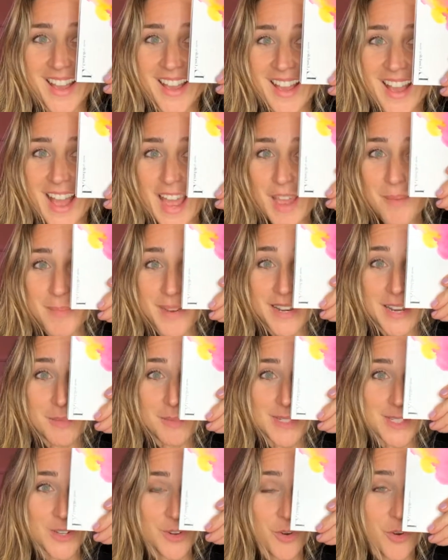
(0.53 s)
Hi, my name
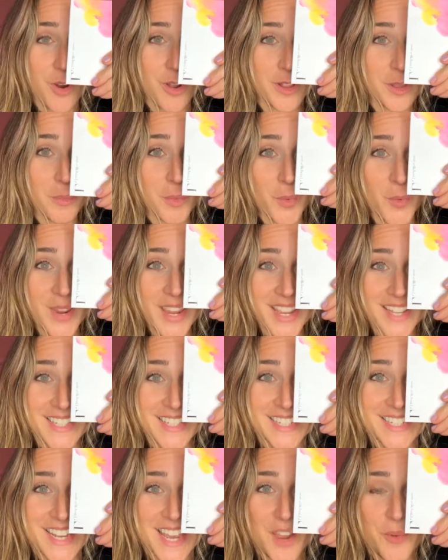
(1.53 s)
is Nicola Marie, and
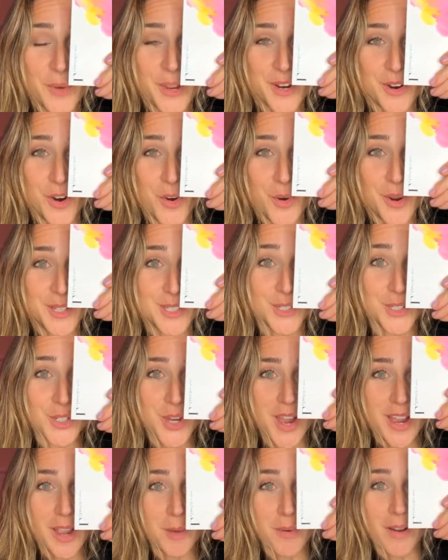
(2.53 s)
today we are going to
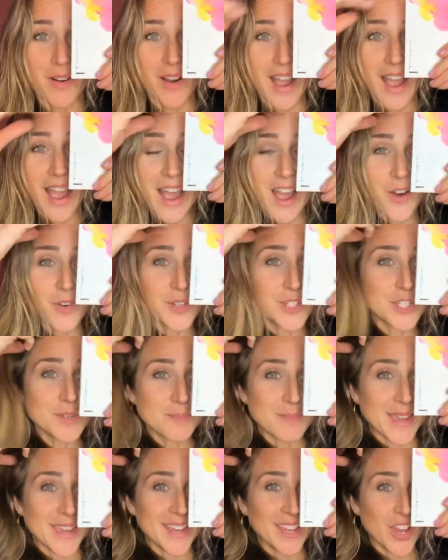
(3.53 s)
talk about how to
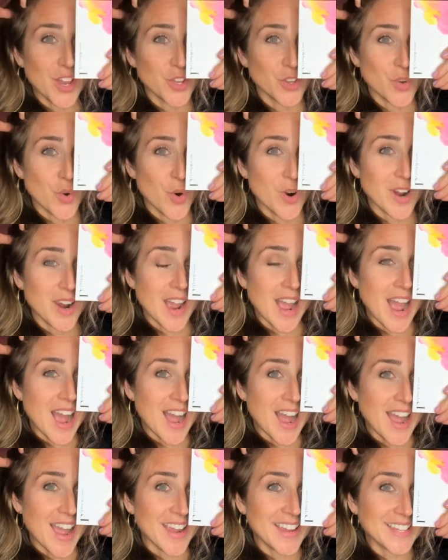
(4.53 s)
make your
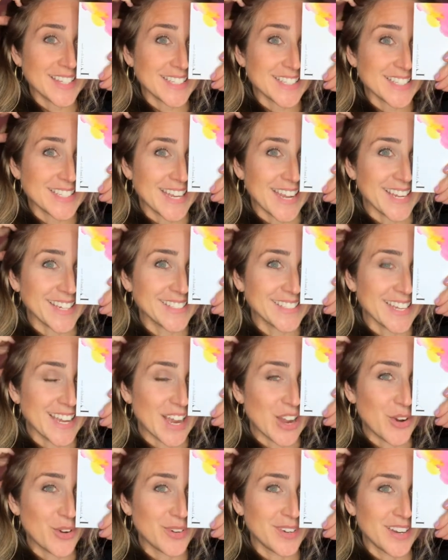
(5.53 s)
eyes stand
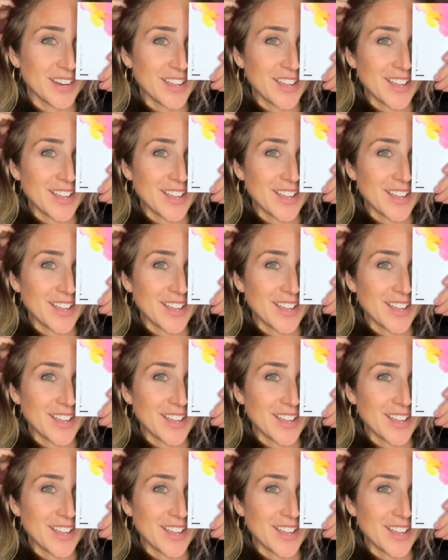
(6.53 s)
out